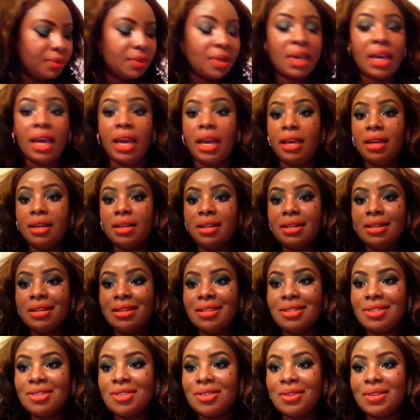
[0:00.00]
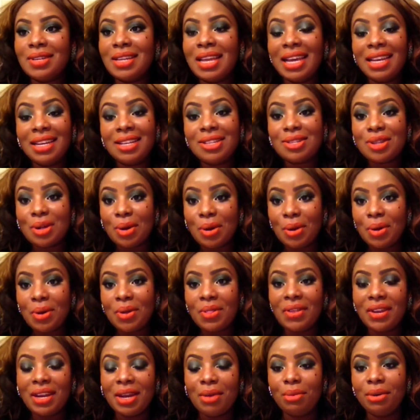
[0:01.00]
Okay, so that is all
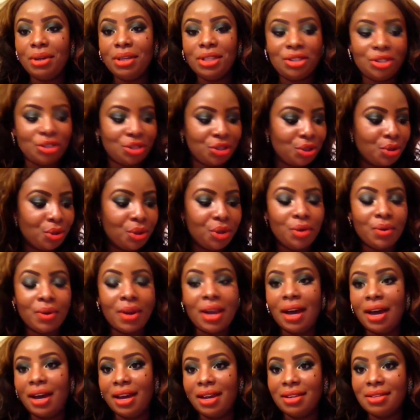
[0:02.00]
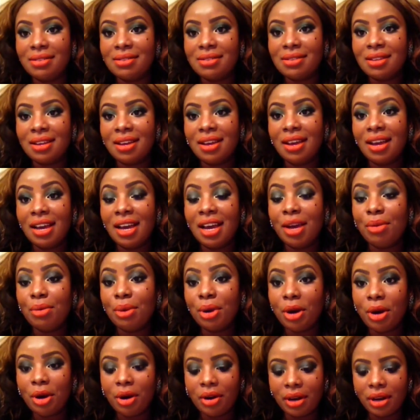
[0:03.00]
that I wanted to show you guys
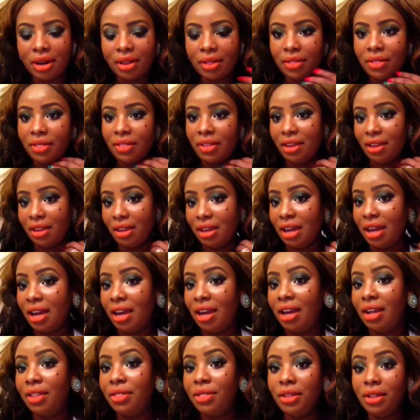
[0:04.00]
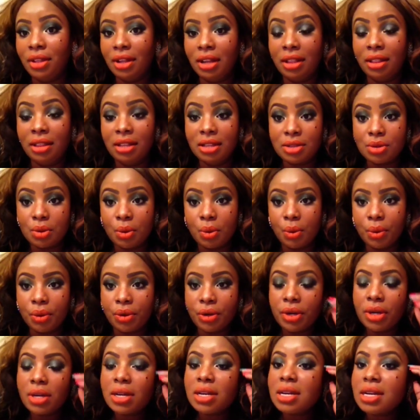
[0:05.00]
regarding this
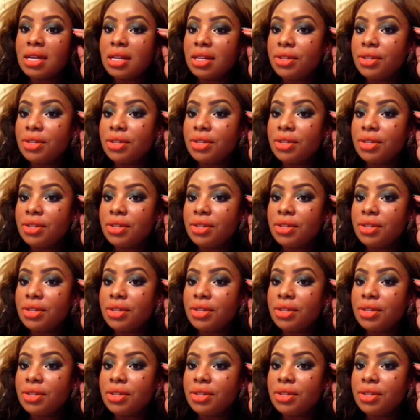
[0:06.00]
order.